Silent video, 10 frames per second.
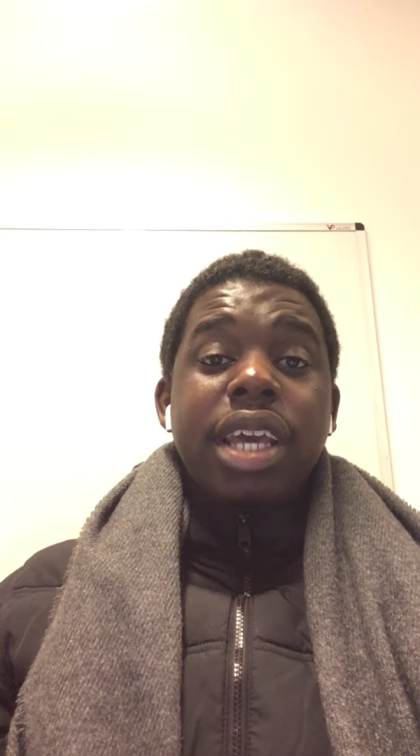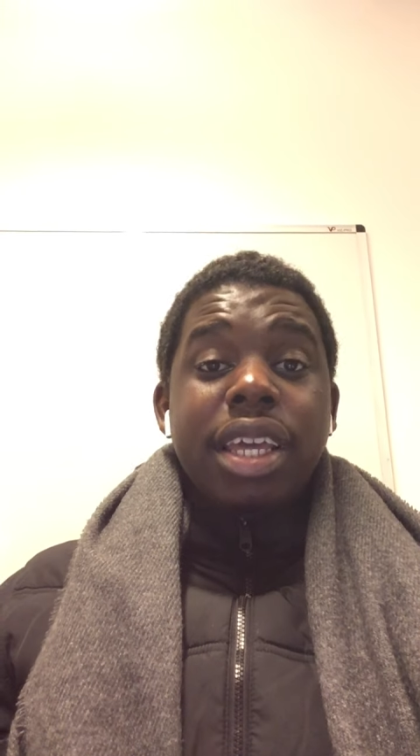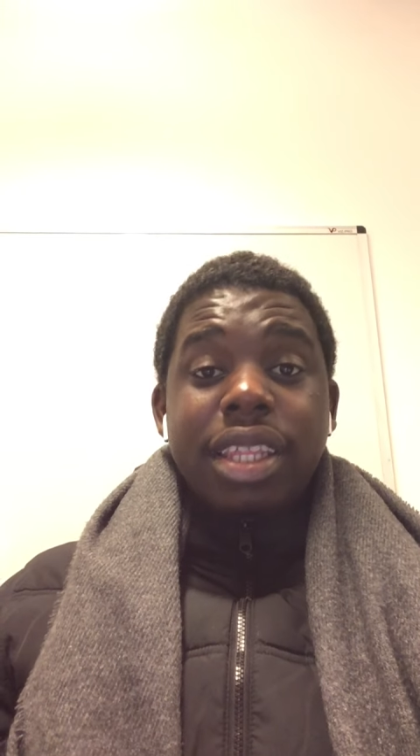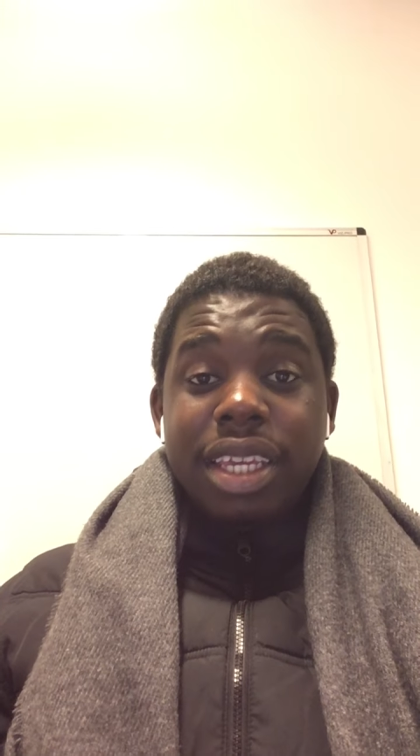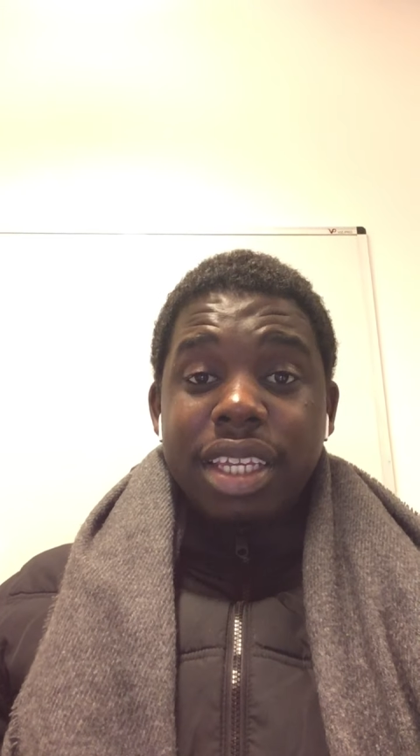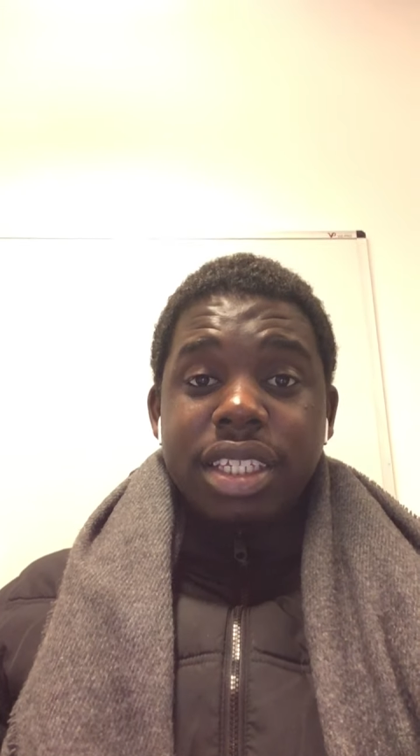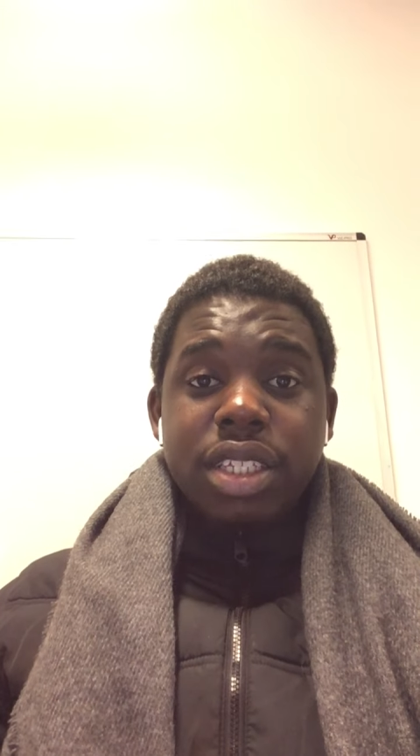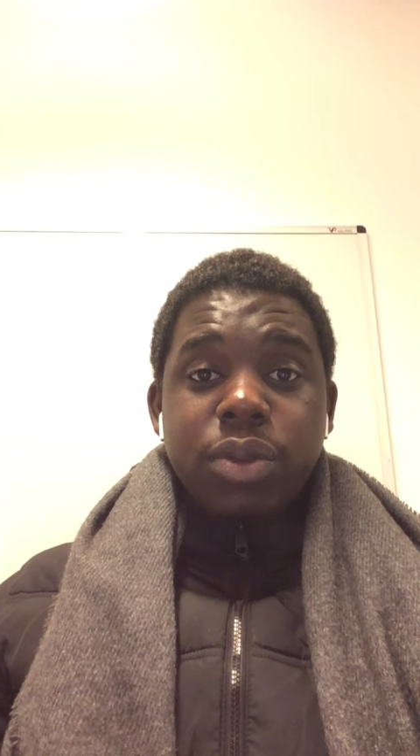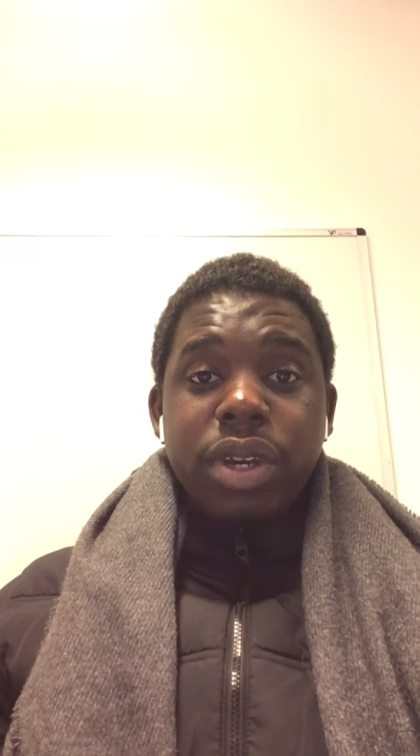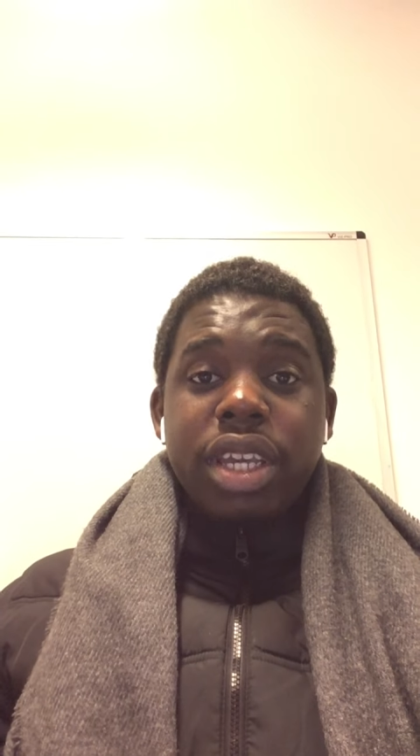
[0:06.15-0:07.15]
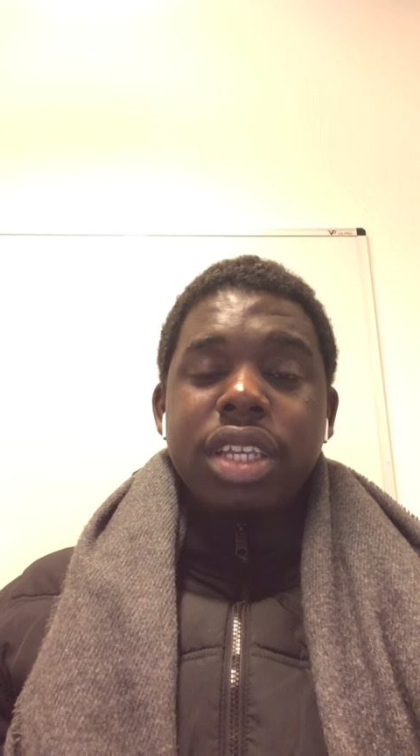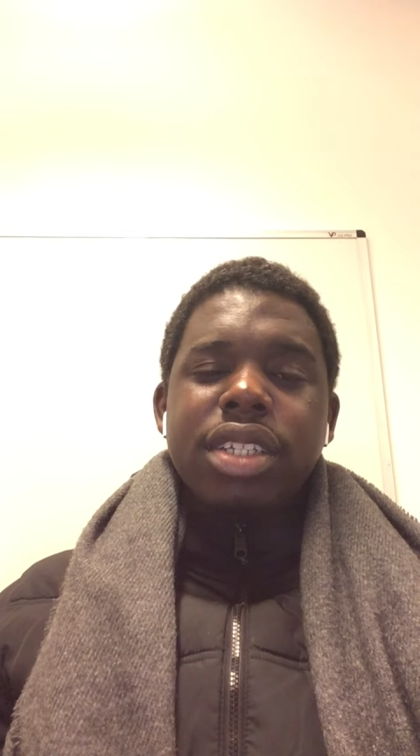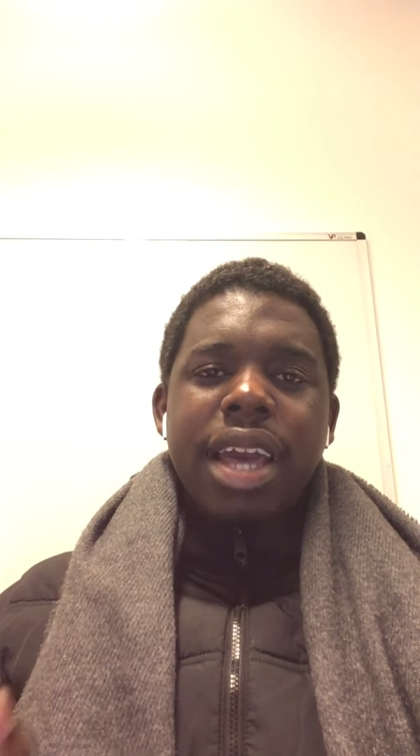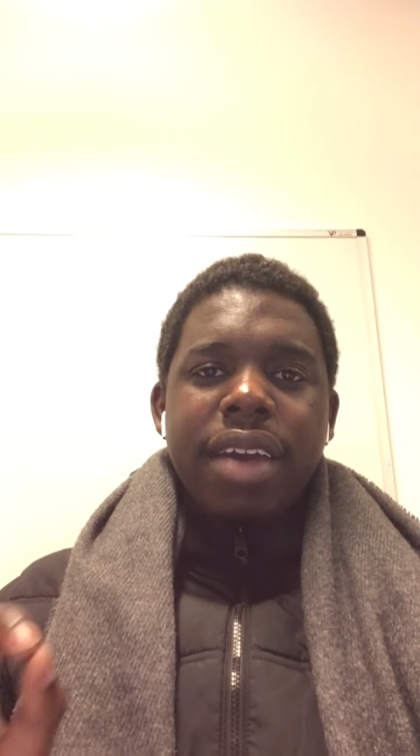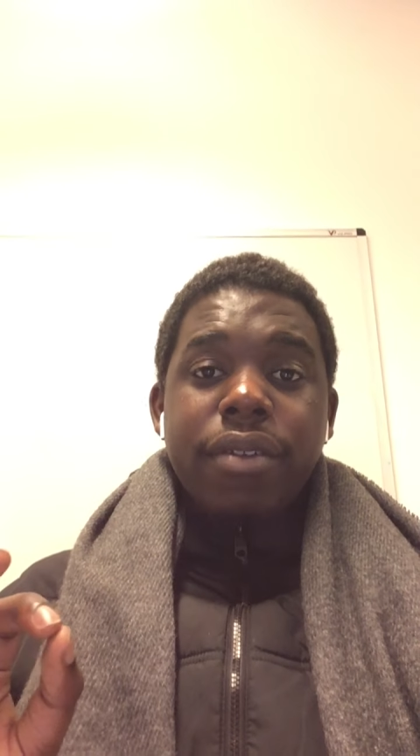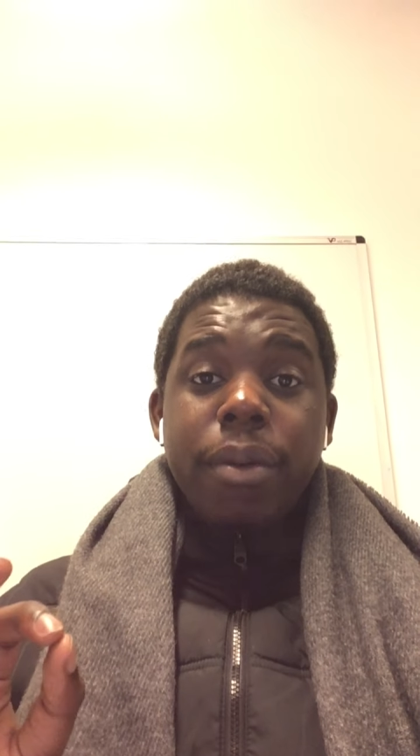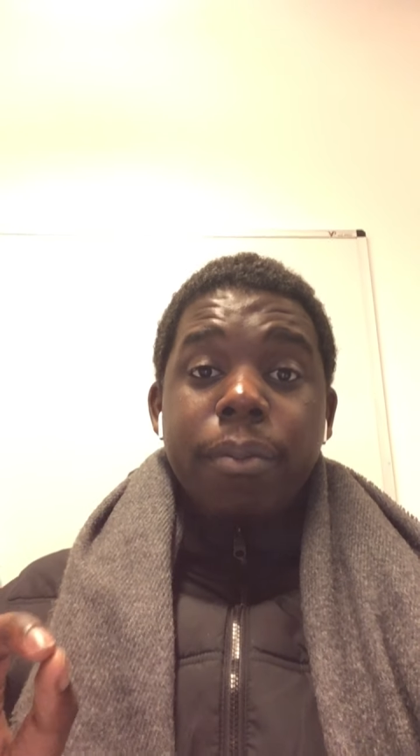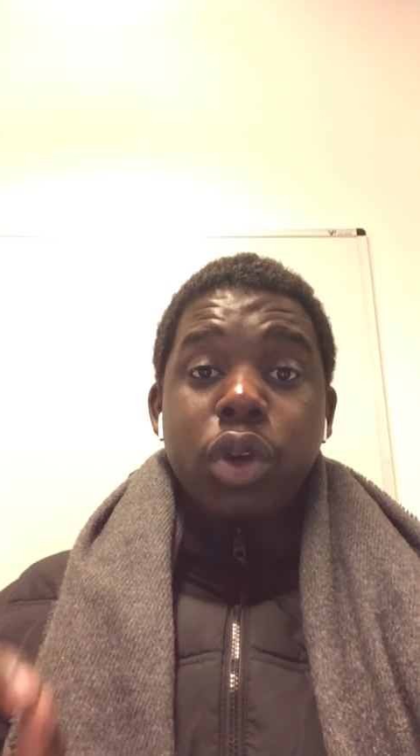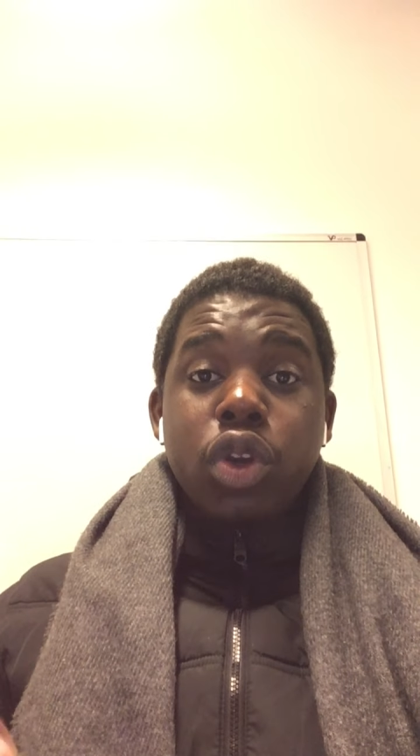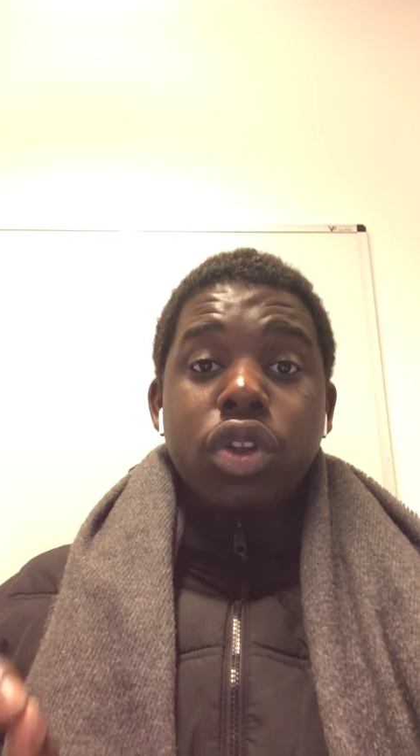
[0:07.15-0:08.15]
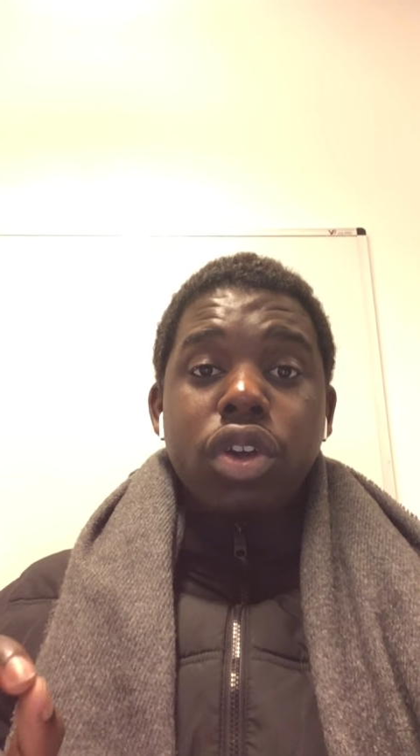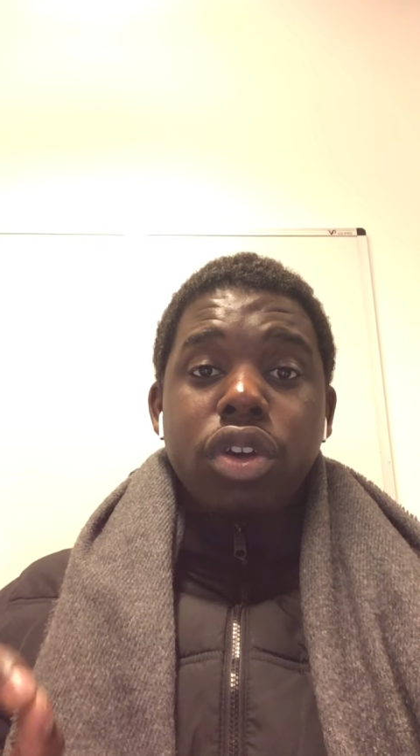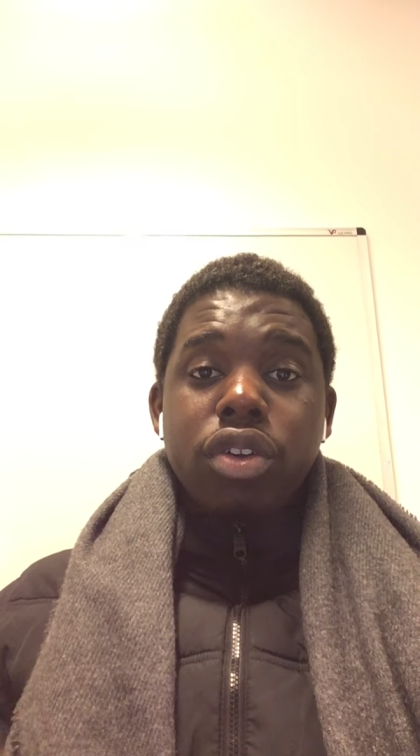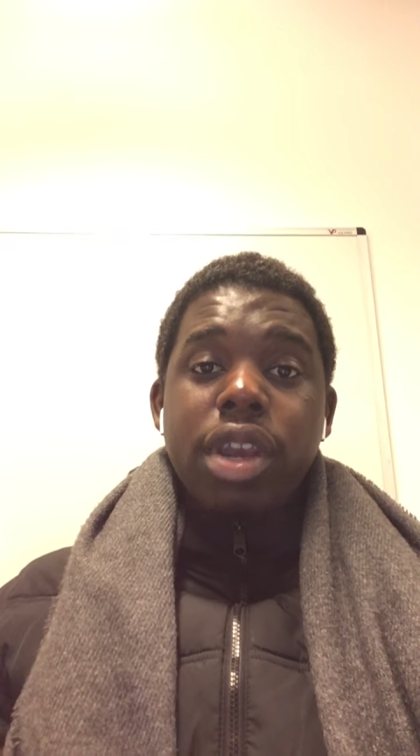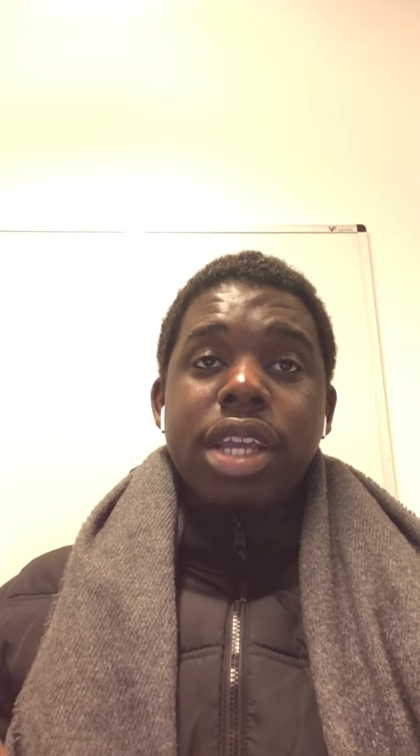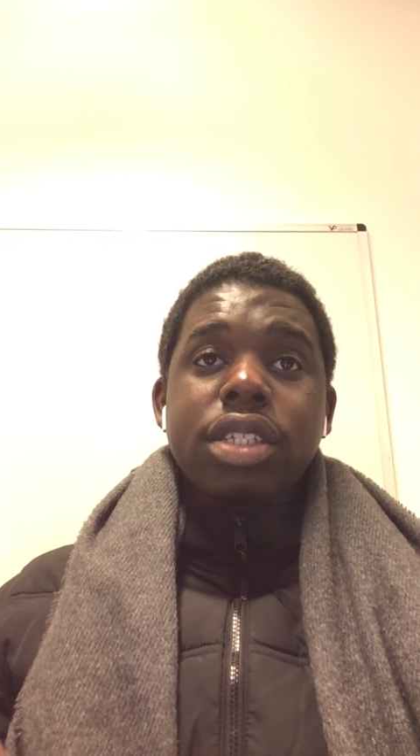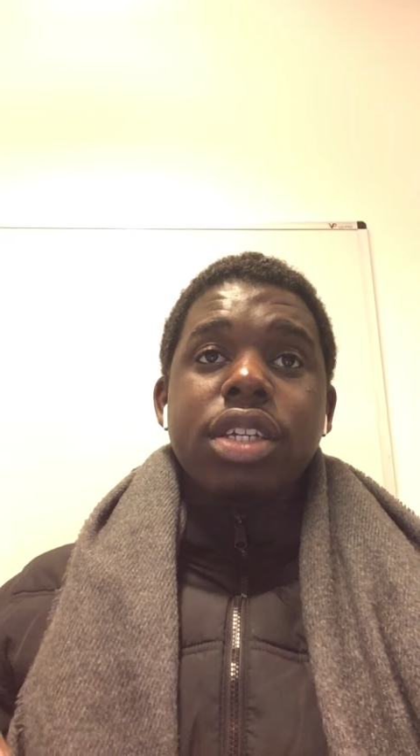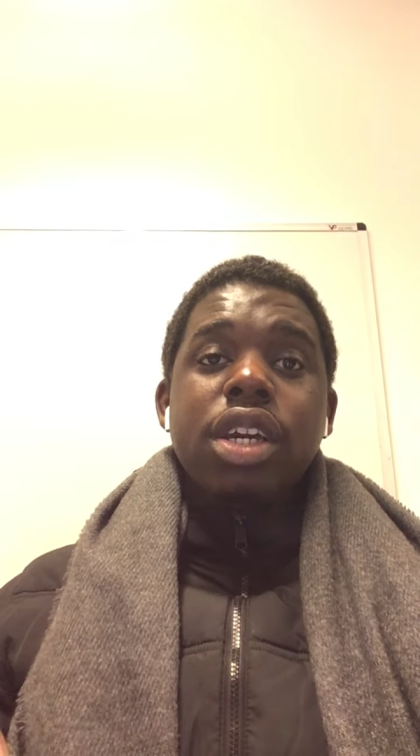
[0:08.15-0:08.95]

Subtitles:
The easiest way is to have good grades.